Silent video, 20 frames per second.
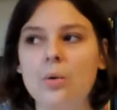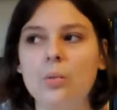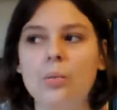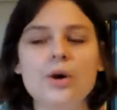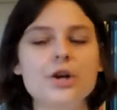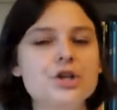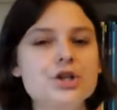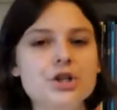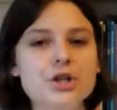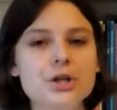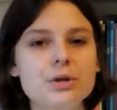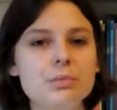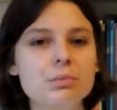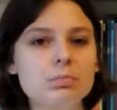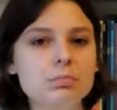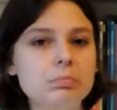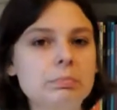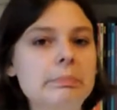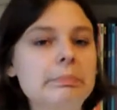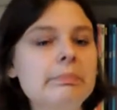where she
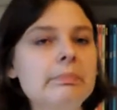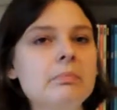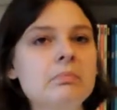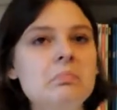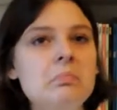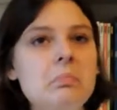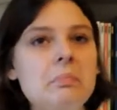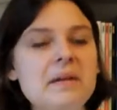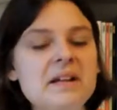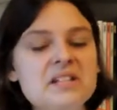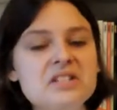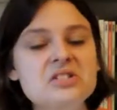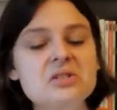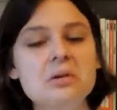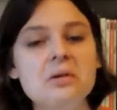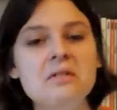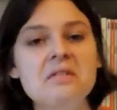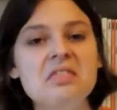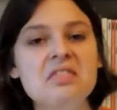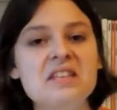mends a
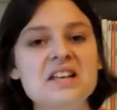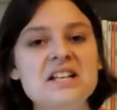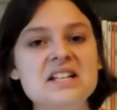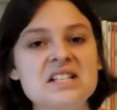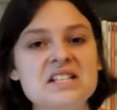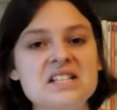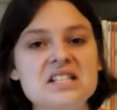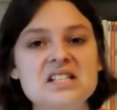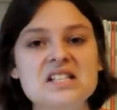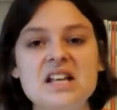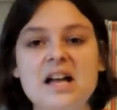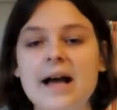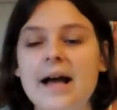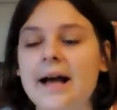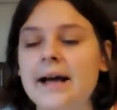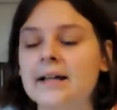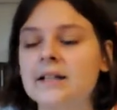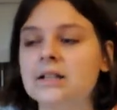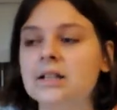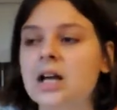lot of things,
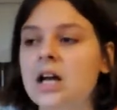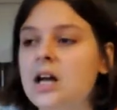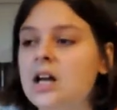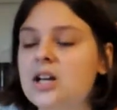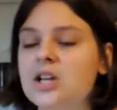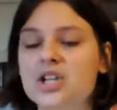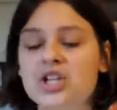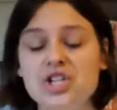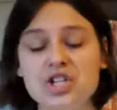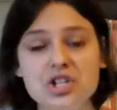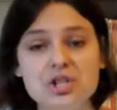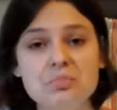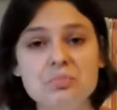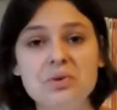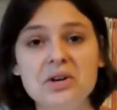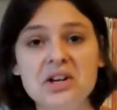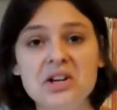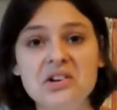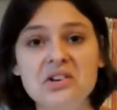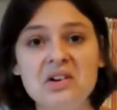and she's
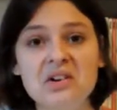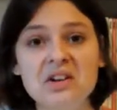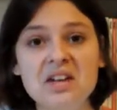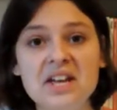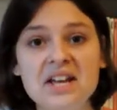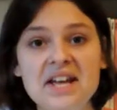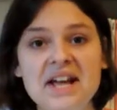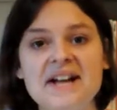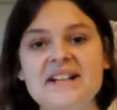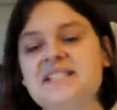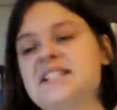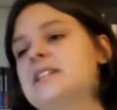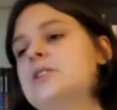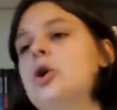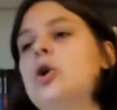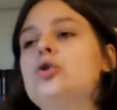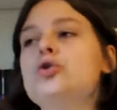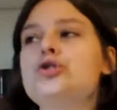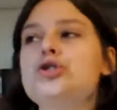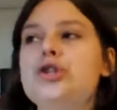pretty darn kick-ass, and
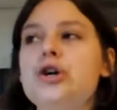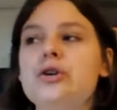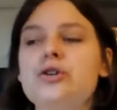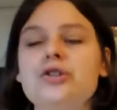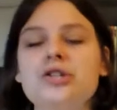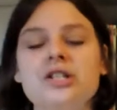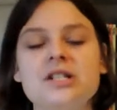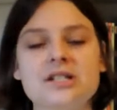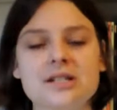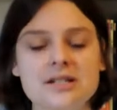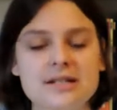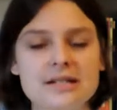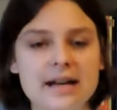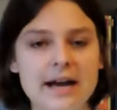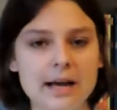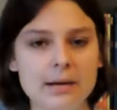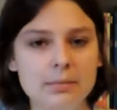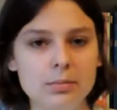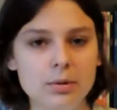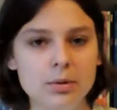also she's a
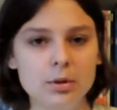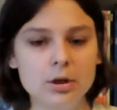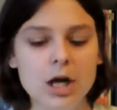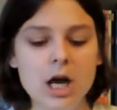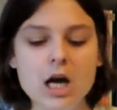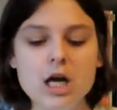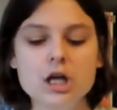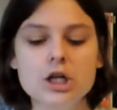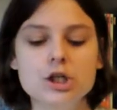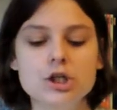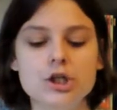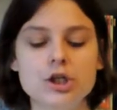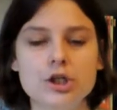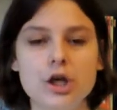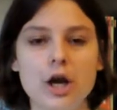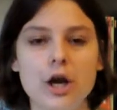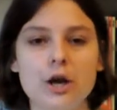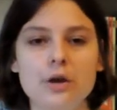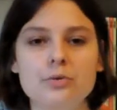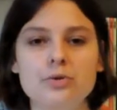cyborg,
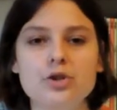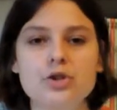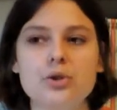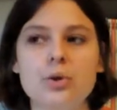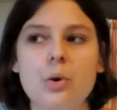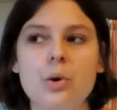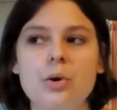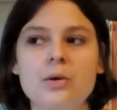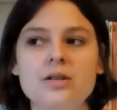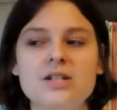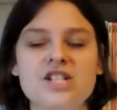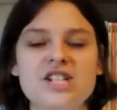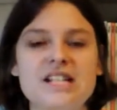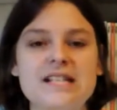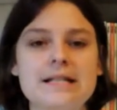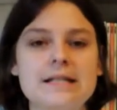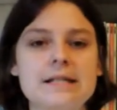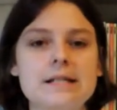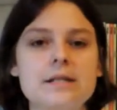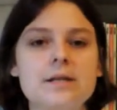so
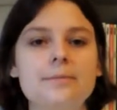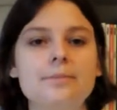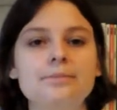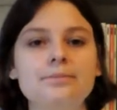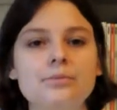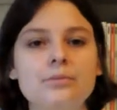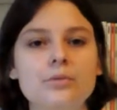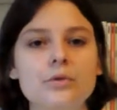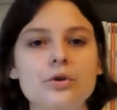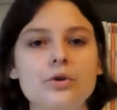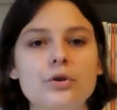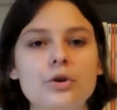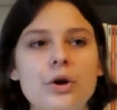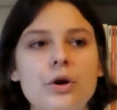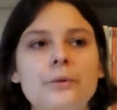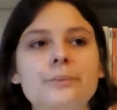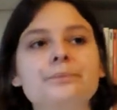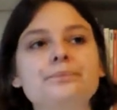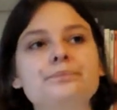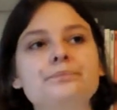she's, you
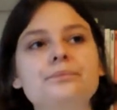know,